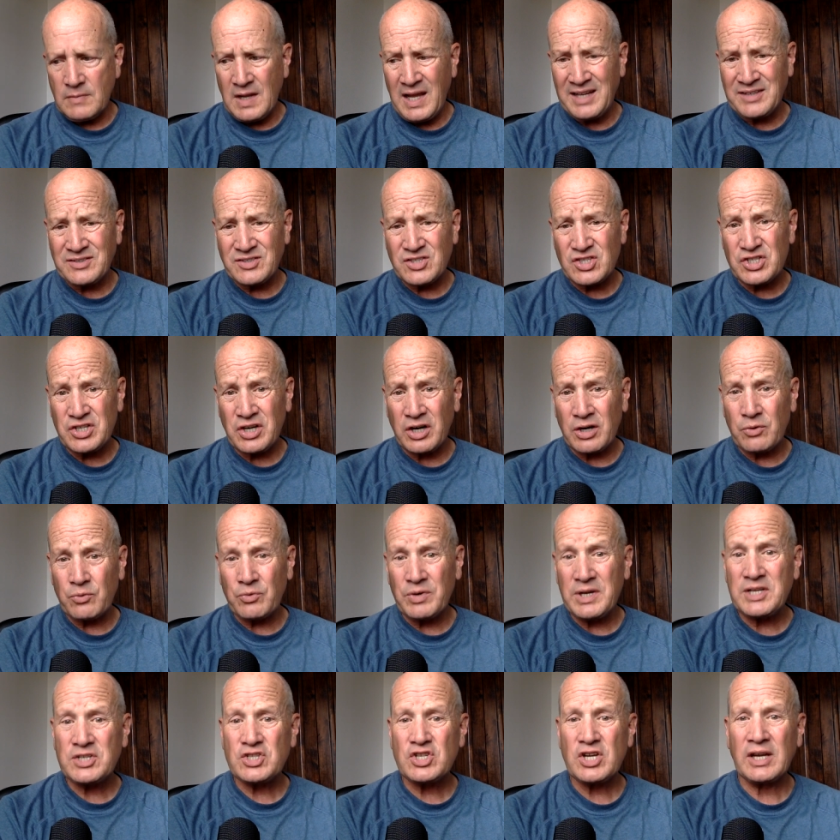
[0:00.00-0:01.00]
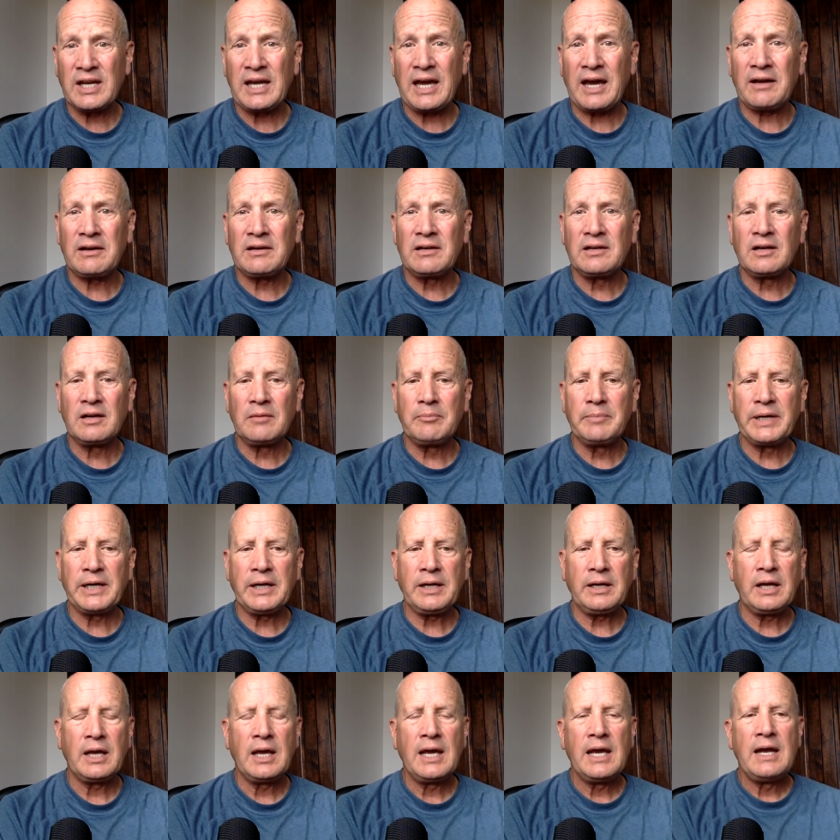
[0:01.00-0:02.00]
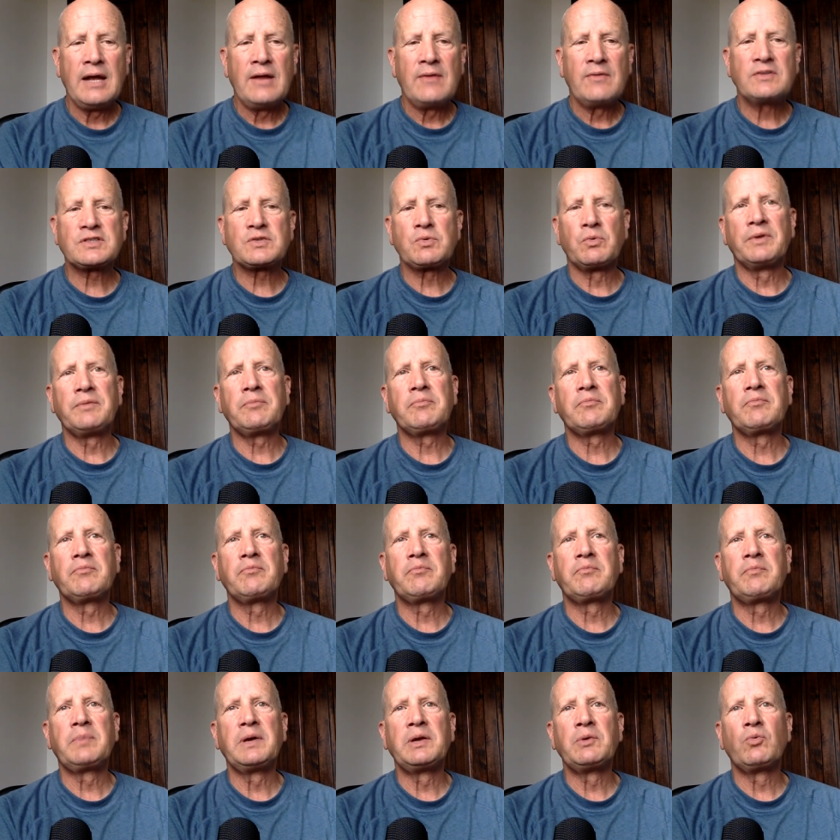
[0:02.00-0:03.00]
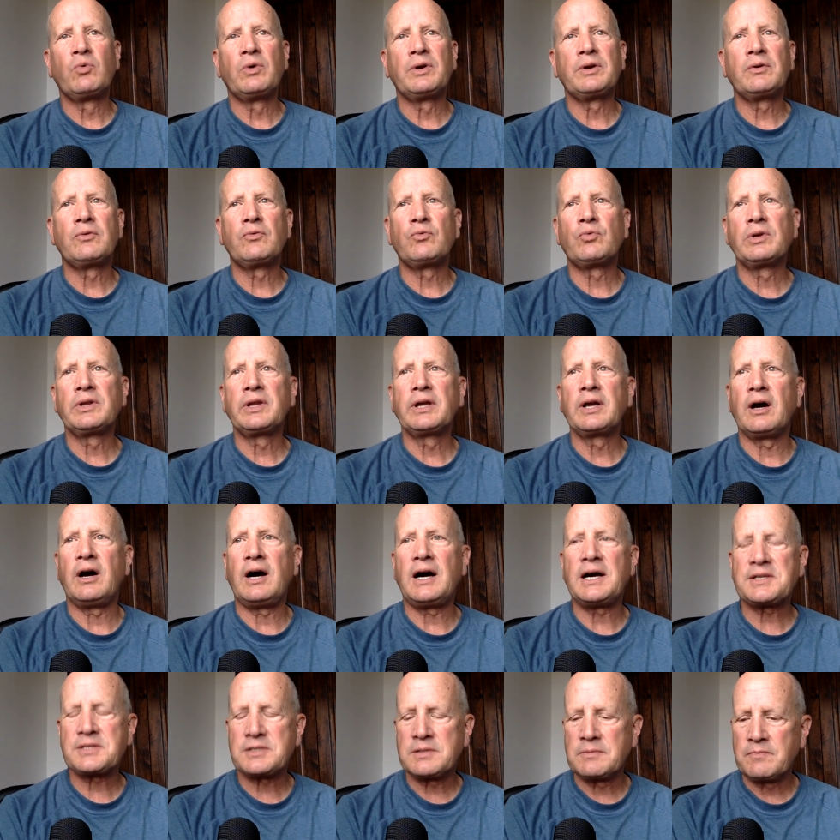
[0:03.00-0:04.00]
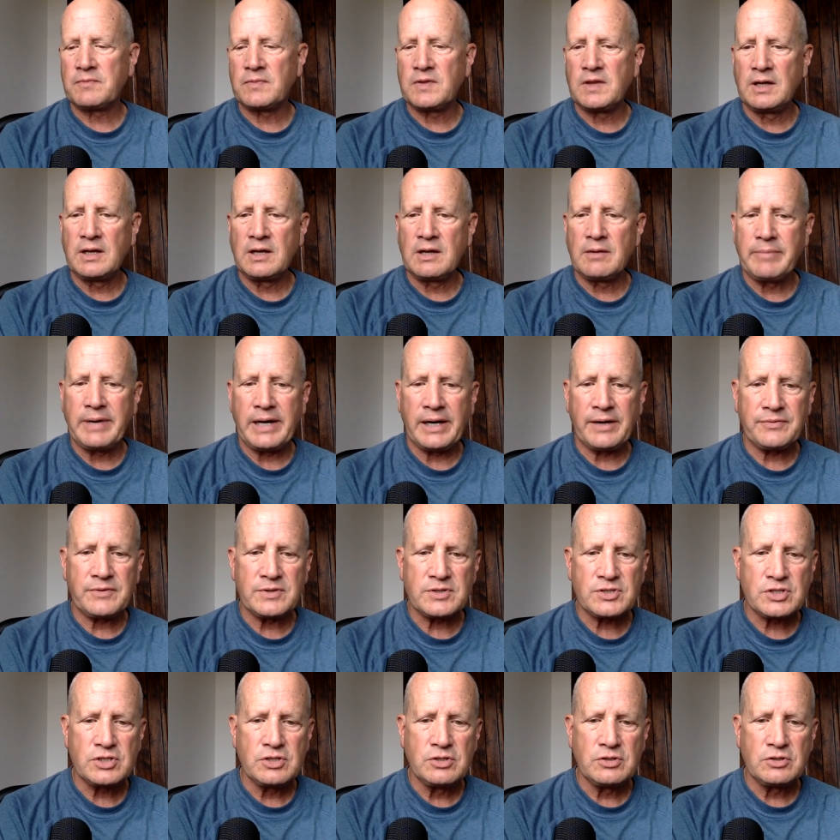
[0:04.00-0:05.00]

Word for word: and start reaching out a little bit. That's one been one really awesome thing about this